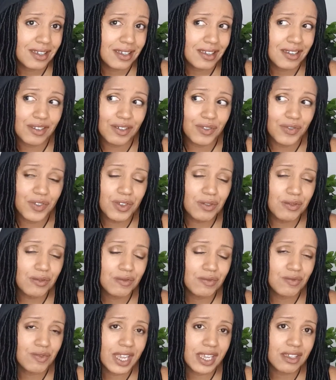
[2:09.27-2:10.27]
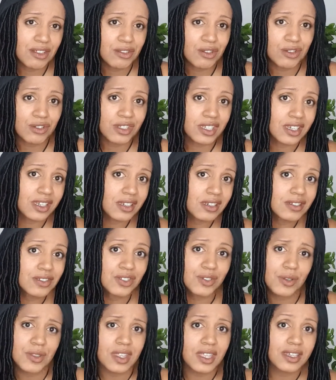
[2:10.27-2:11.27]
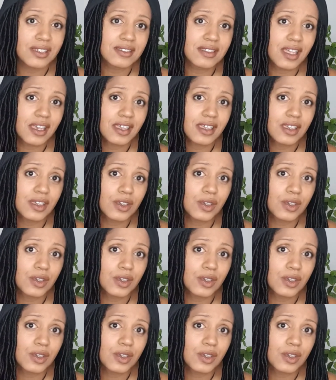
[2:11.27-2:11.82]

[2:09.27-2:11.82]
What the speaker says: If you regularly do things like